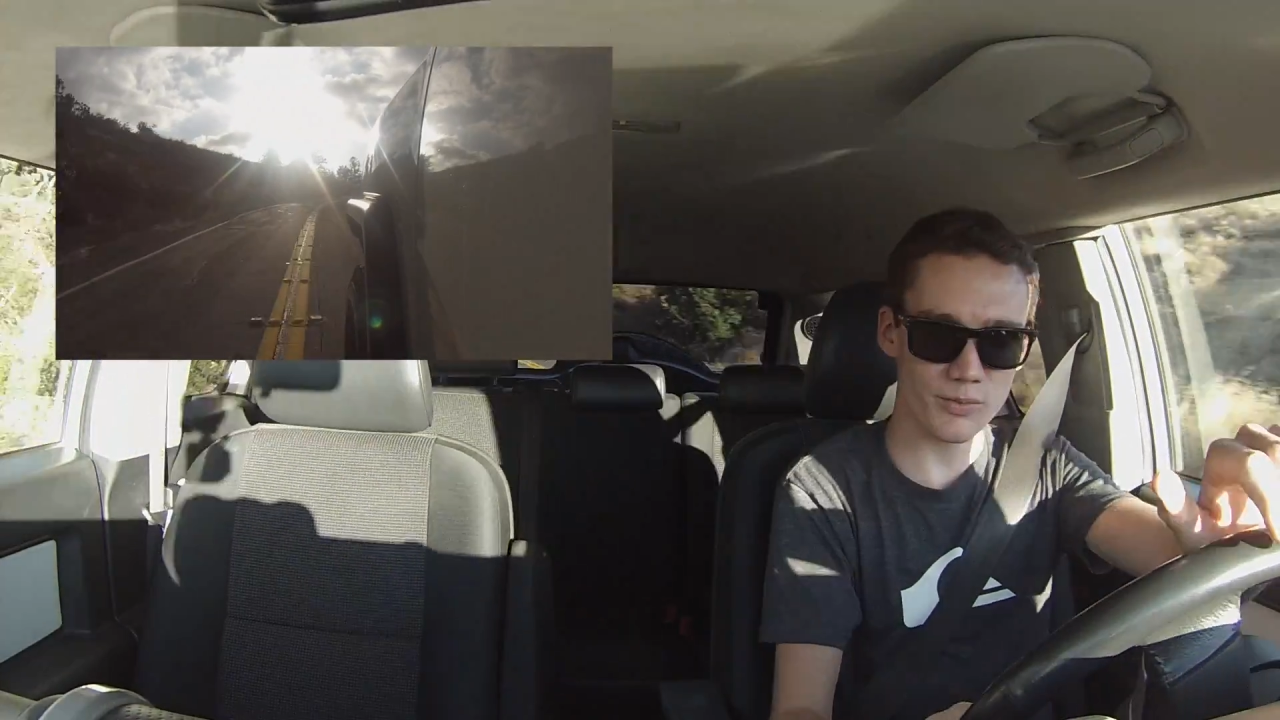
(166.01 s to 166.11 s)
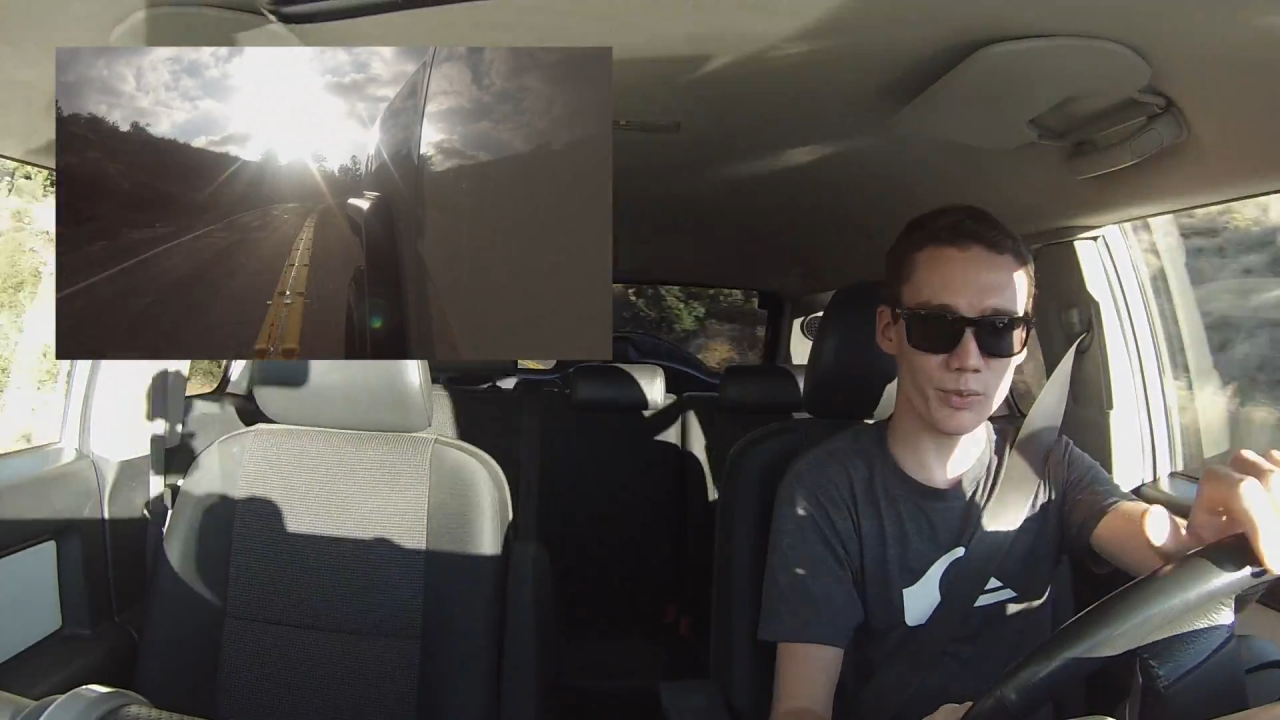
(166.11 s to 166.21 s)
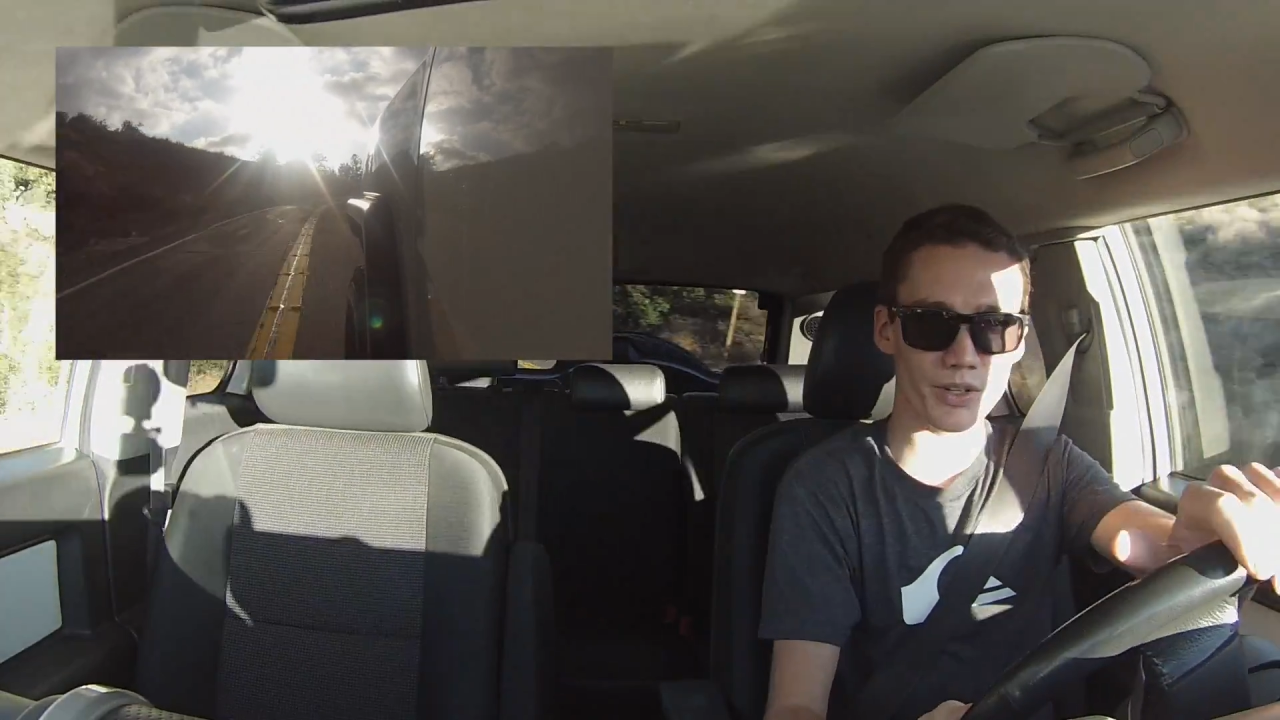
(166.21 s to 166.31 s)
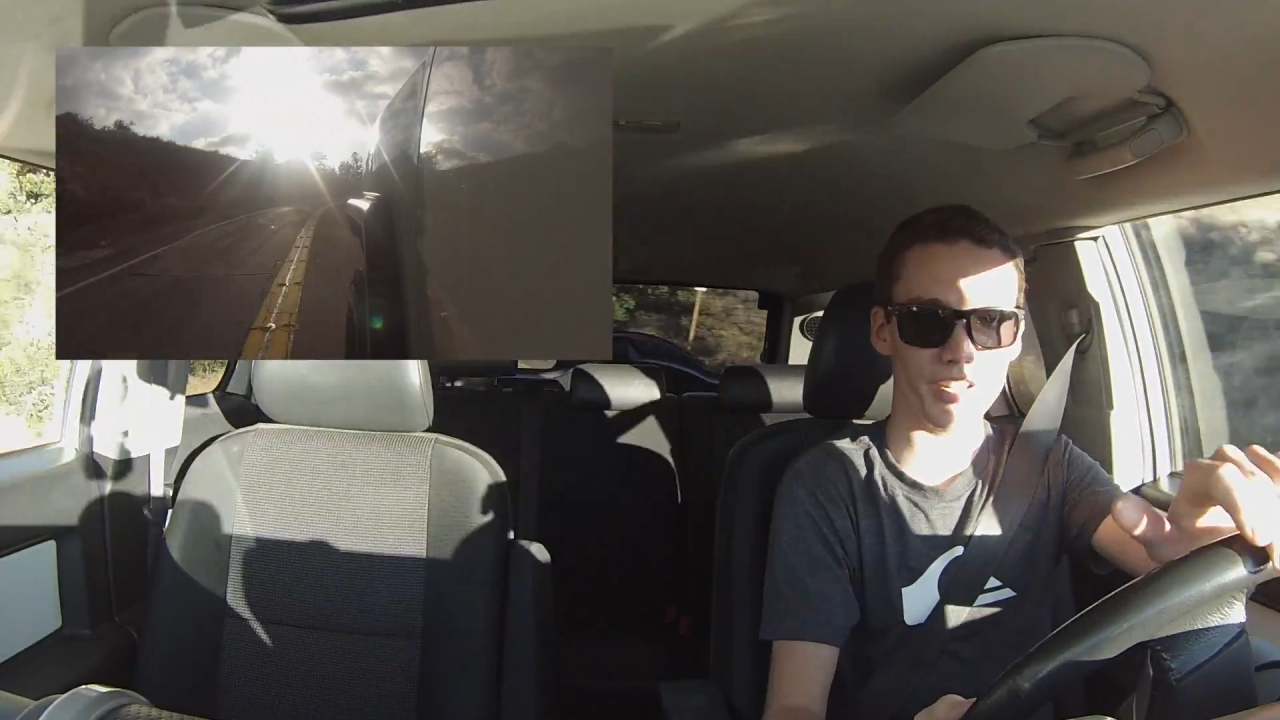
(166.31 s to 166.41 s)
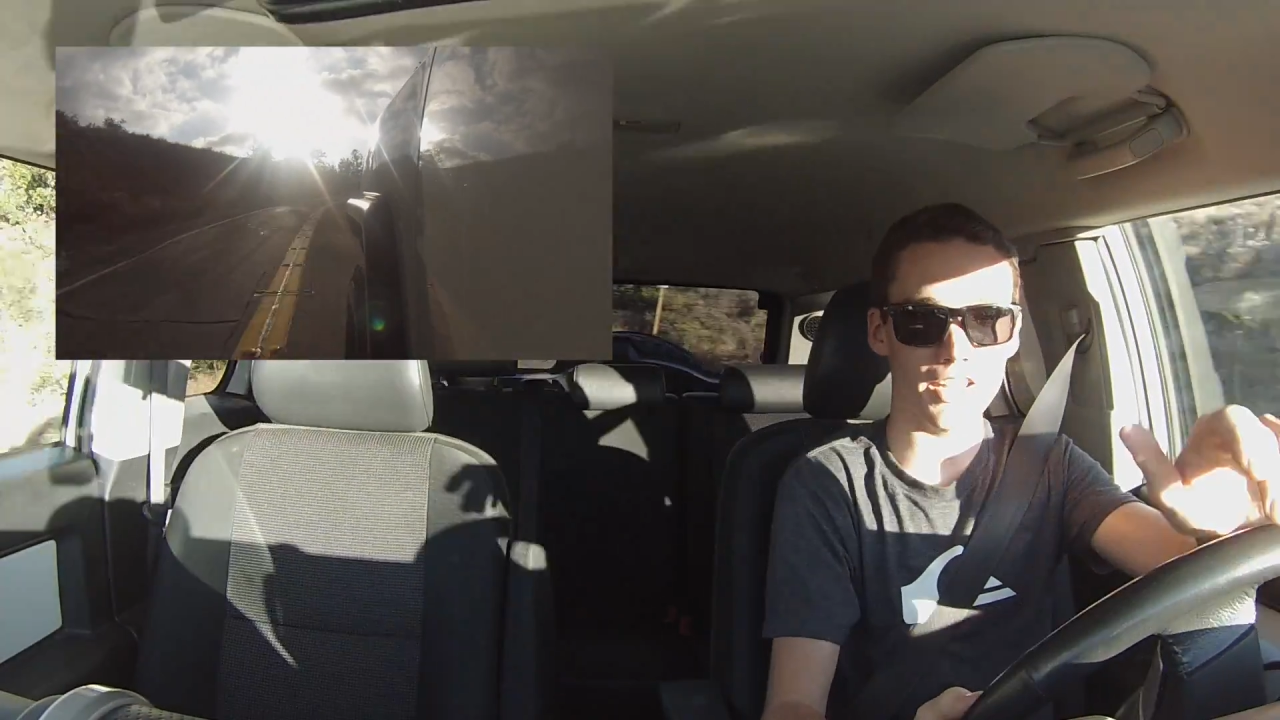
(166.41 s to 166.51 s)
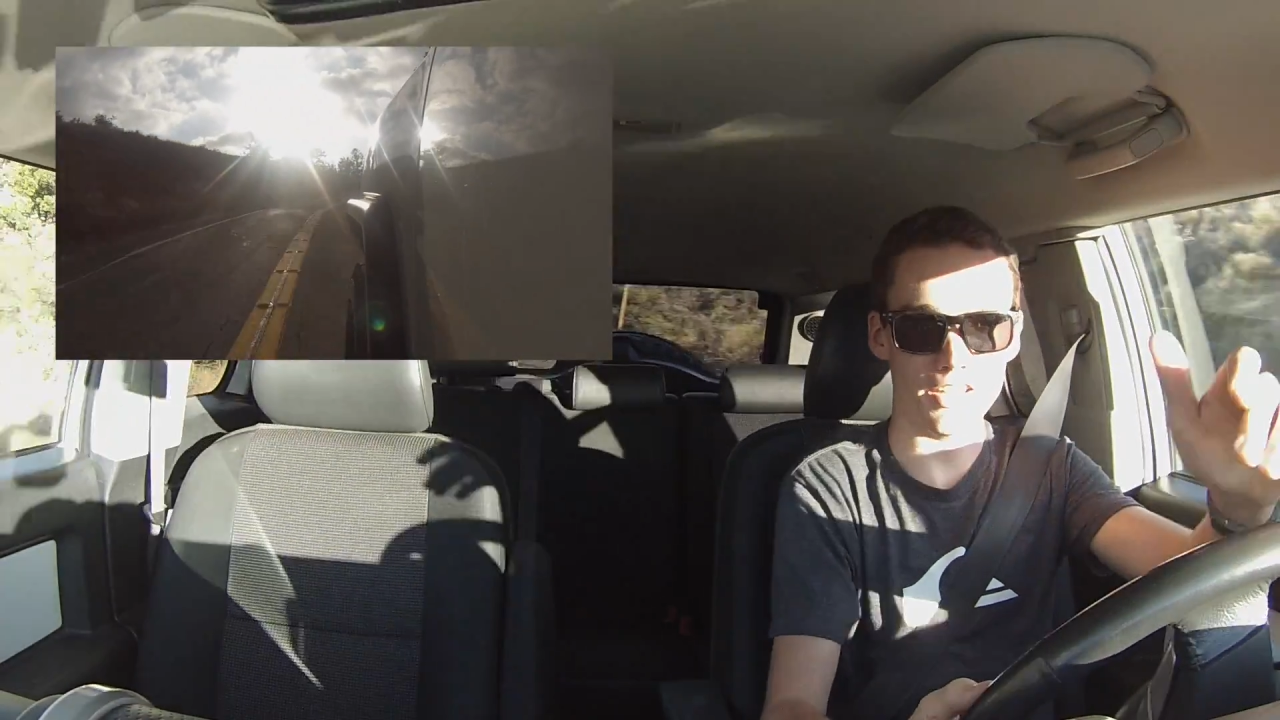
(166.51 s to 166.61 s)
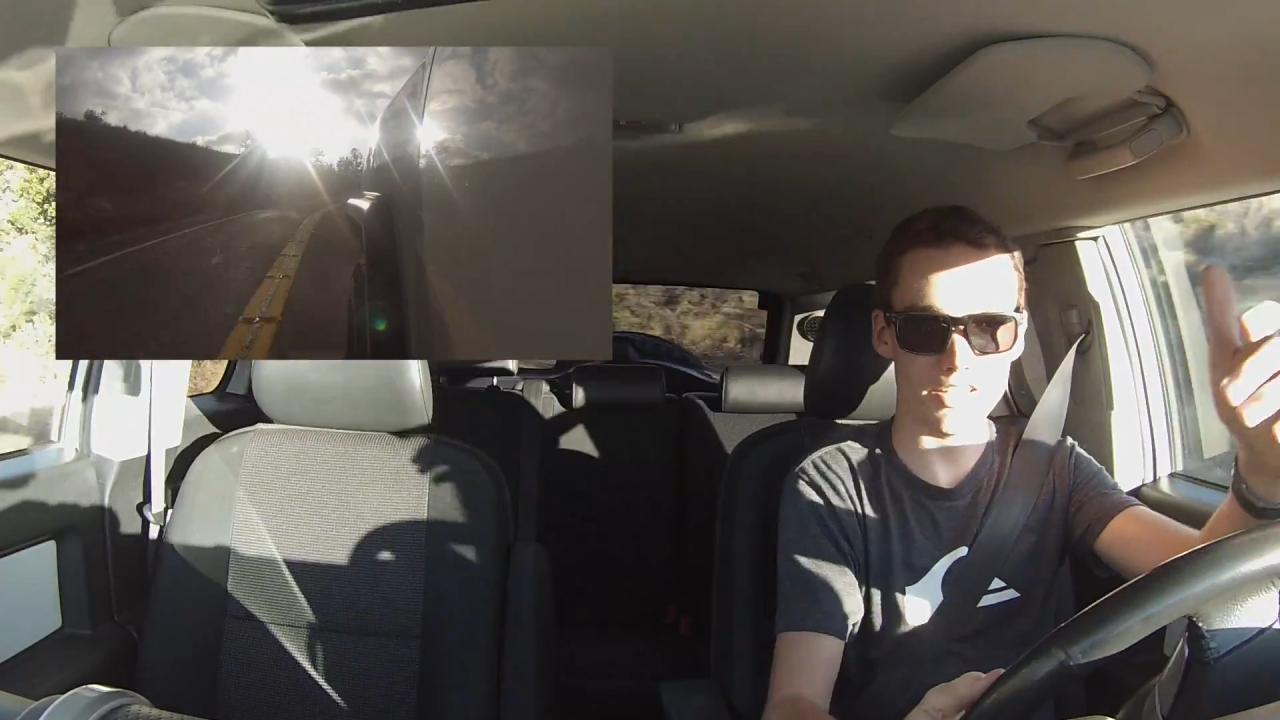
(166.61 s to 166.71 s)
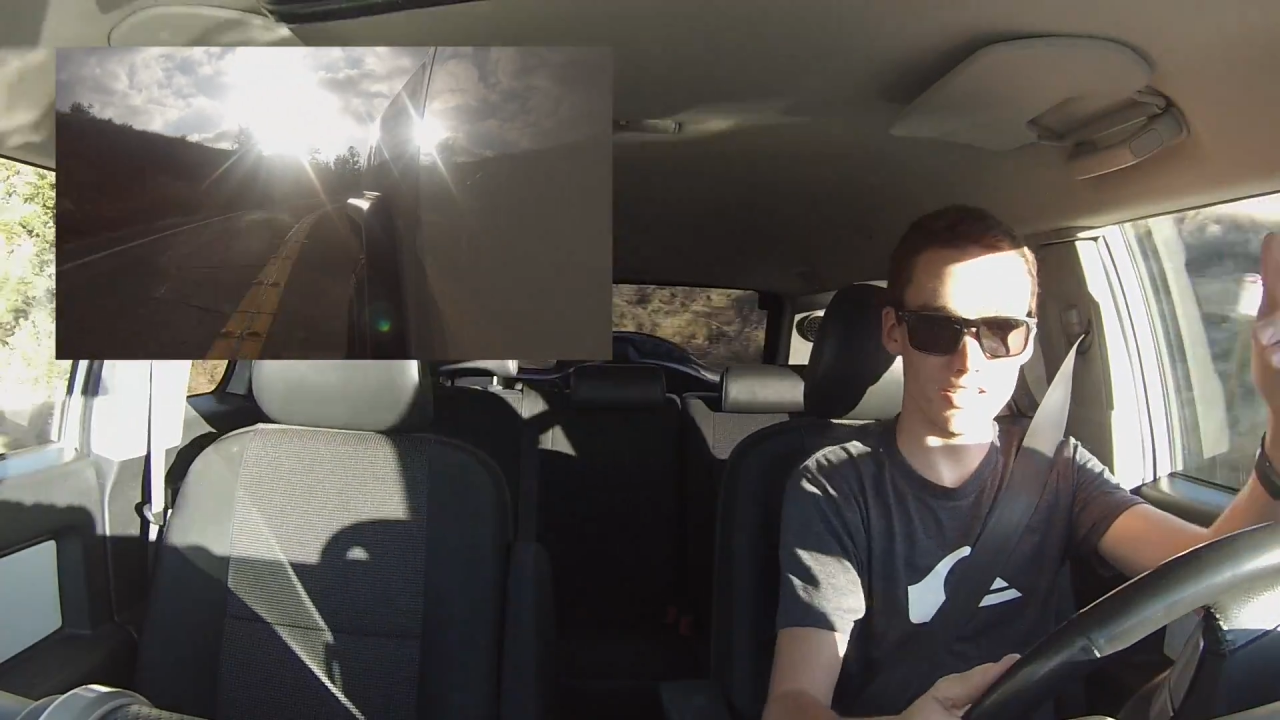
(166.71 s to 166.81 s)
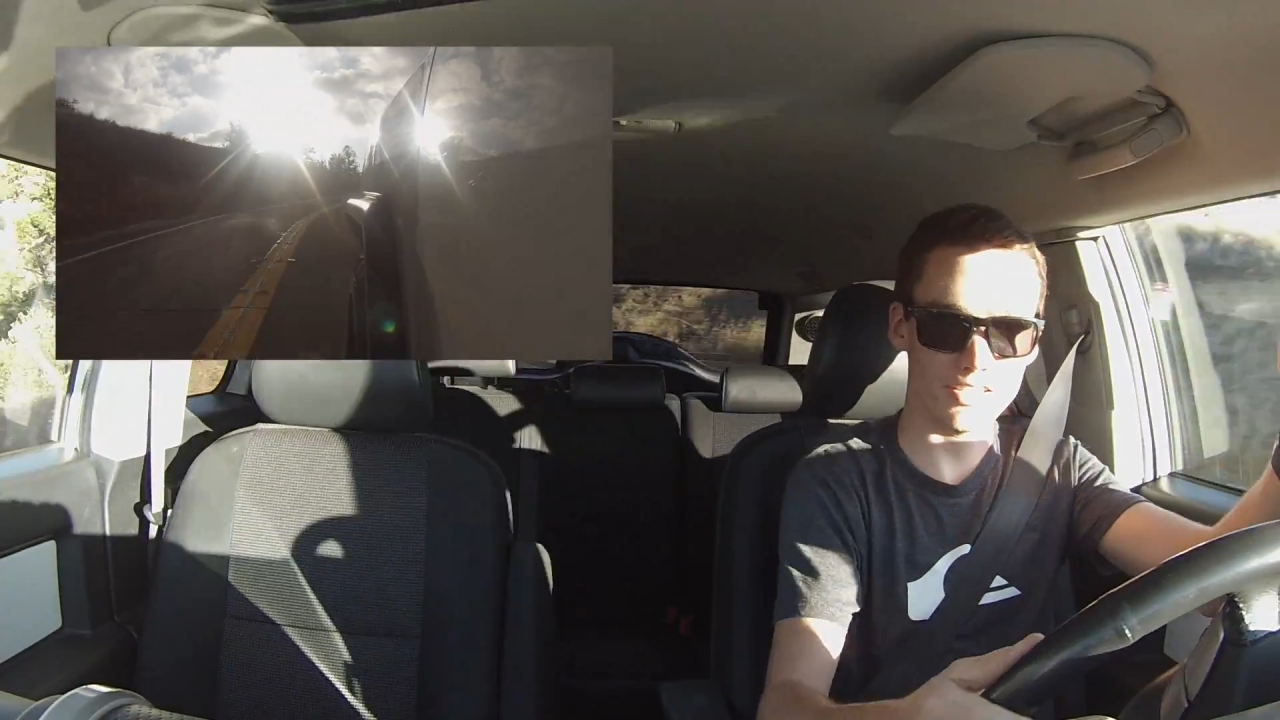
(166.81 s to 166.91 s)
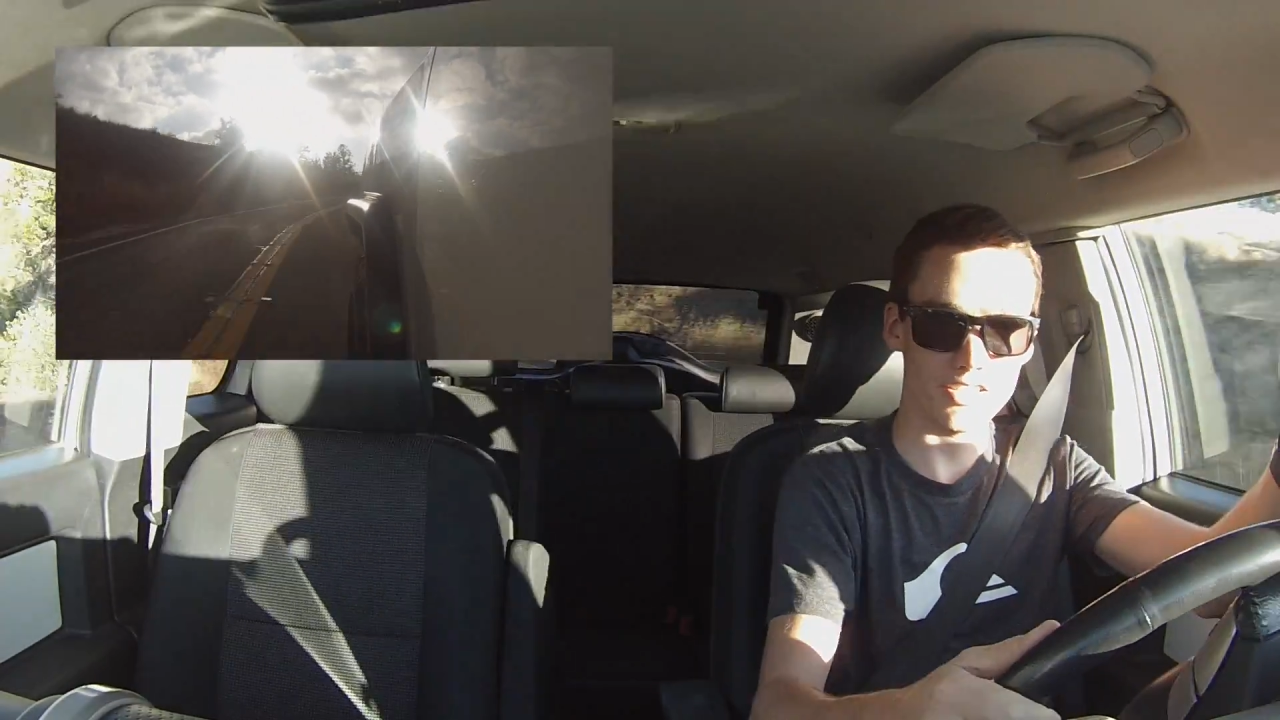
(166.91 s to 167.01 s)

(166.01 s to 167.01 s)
pretty handy.